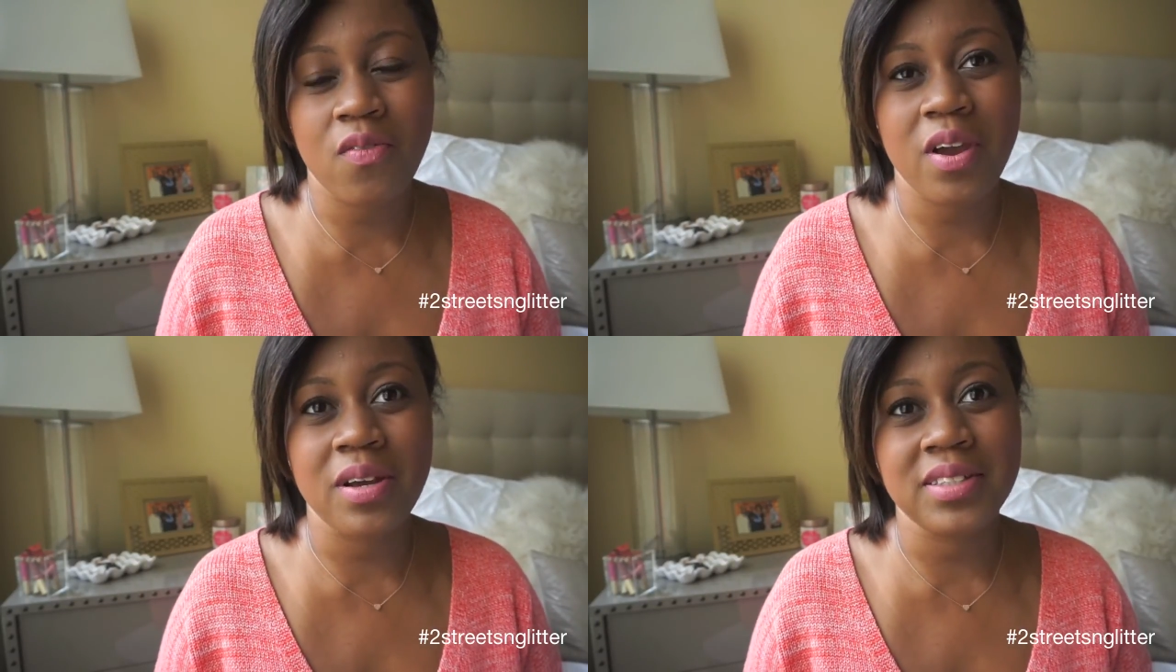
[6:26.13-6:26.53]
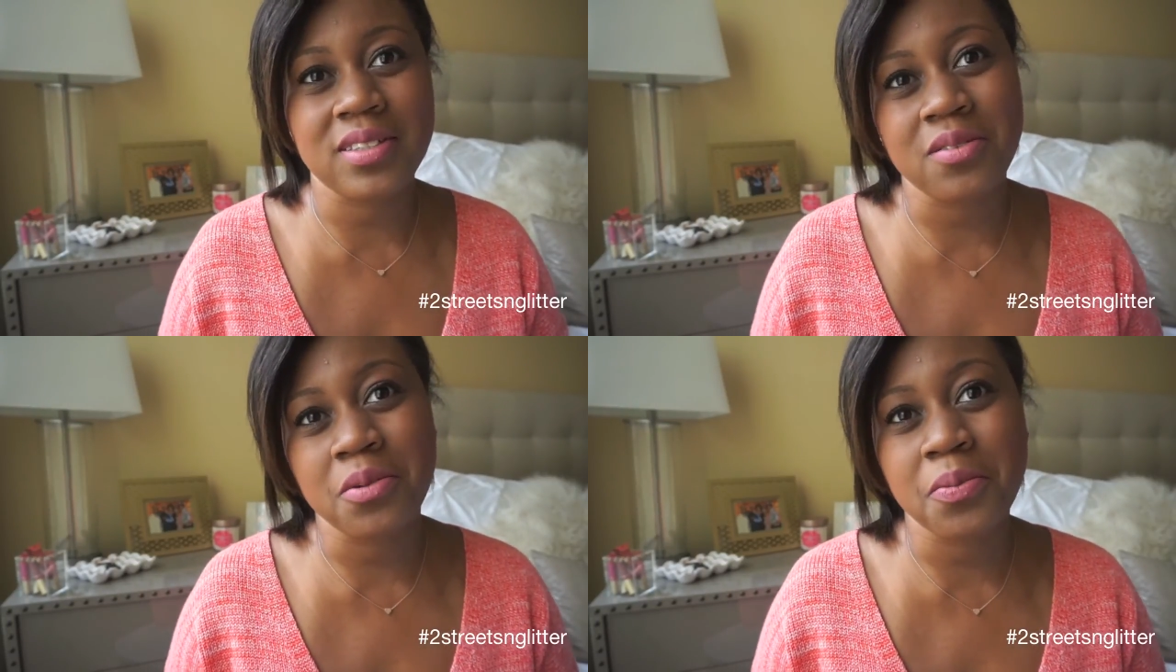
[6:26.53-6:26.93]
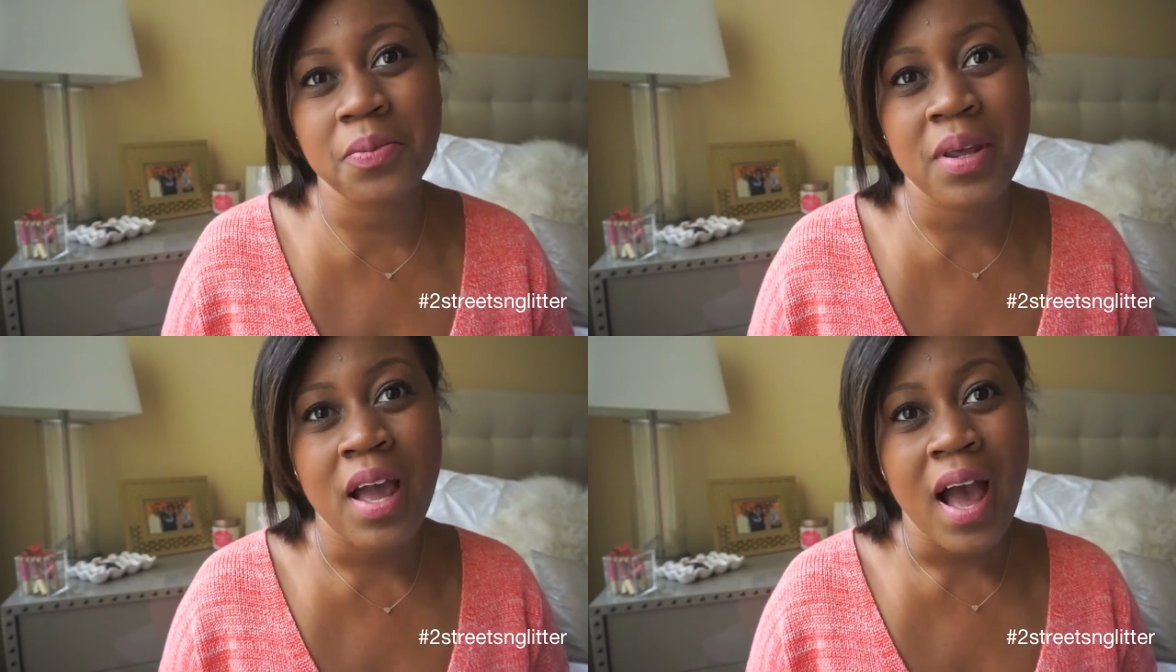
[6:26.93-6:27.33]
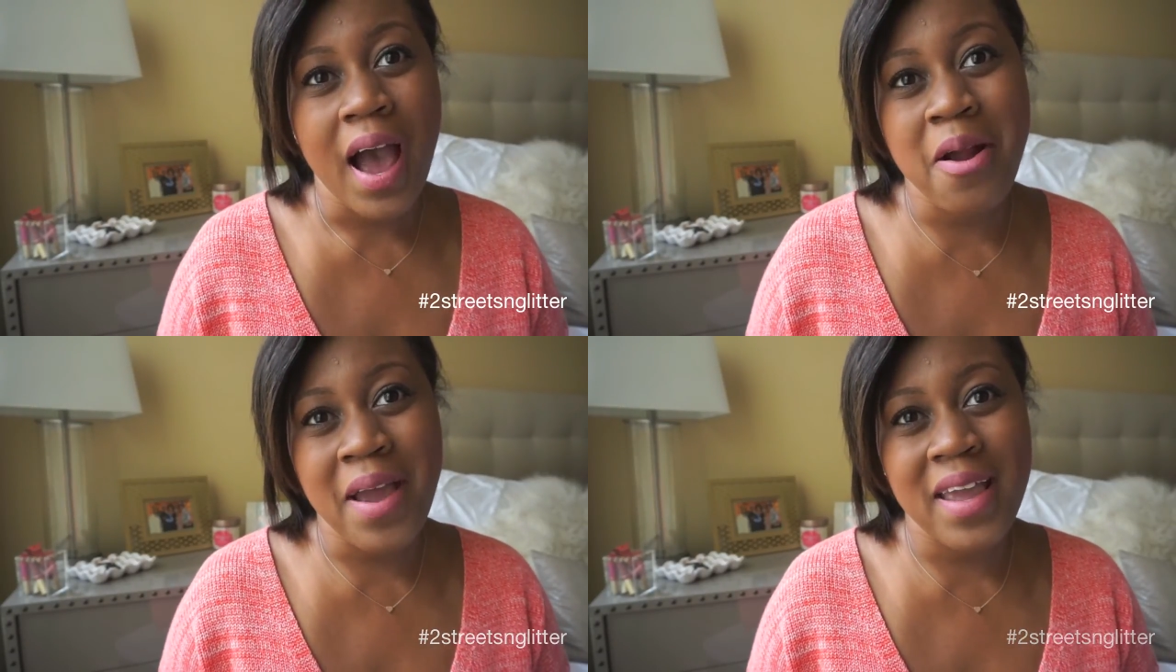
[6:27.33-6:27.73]
very soon.
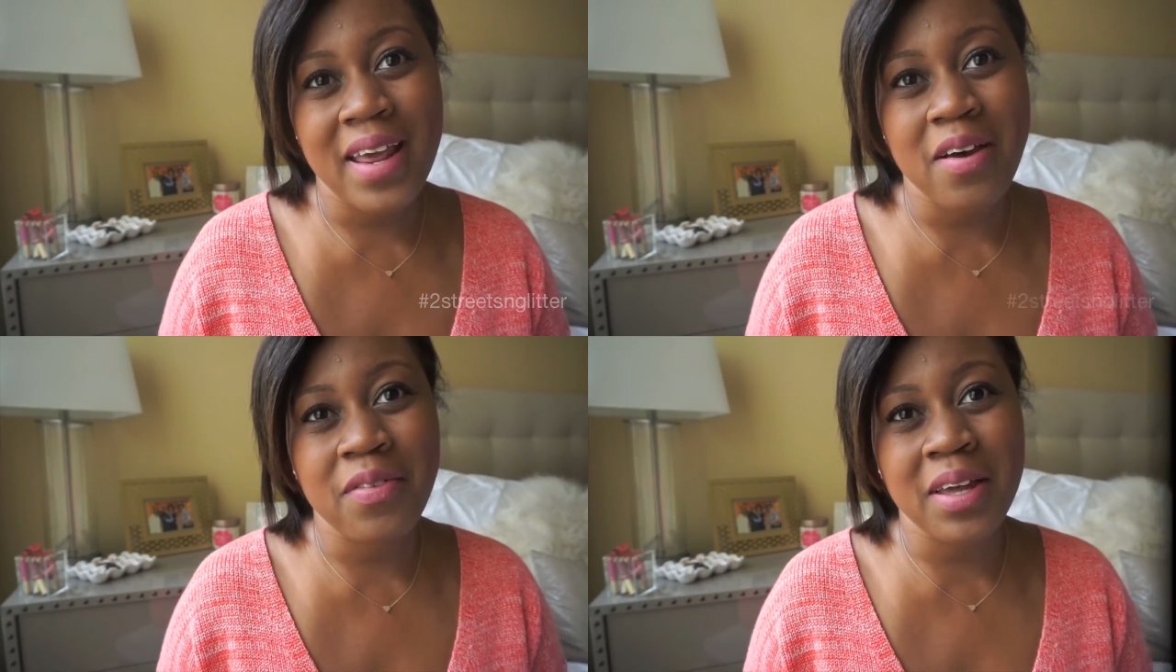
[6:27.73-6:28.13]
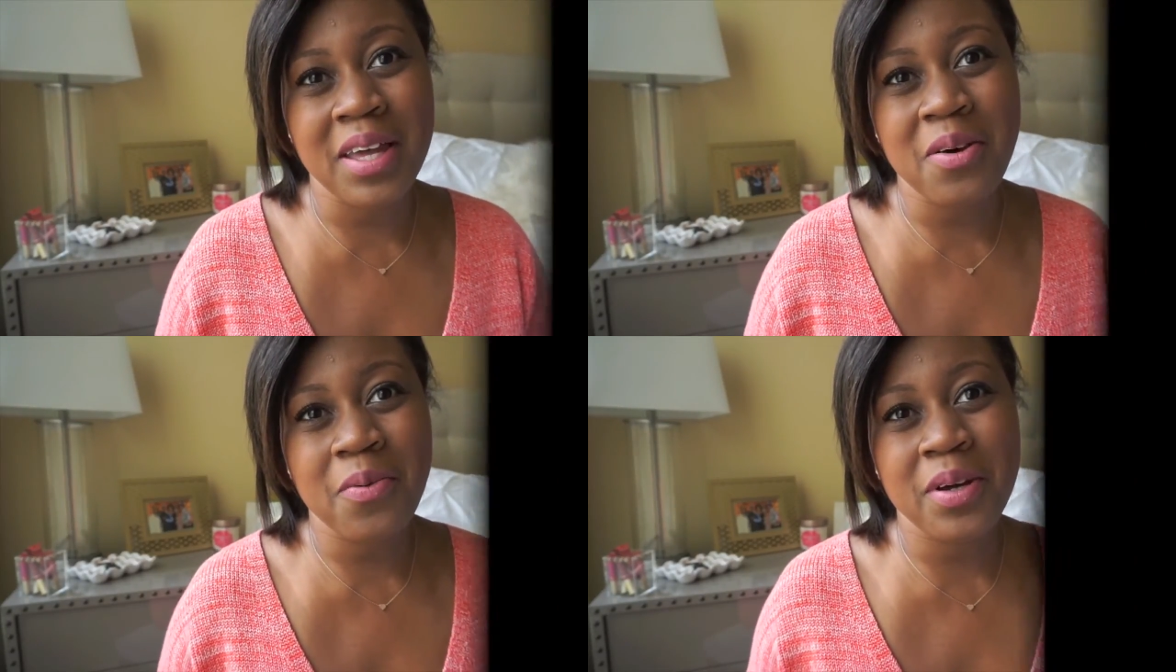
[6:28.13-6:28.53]
All right, have a good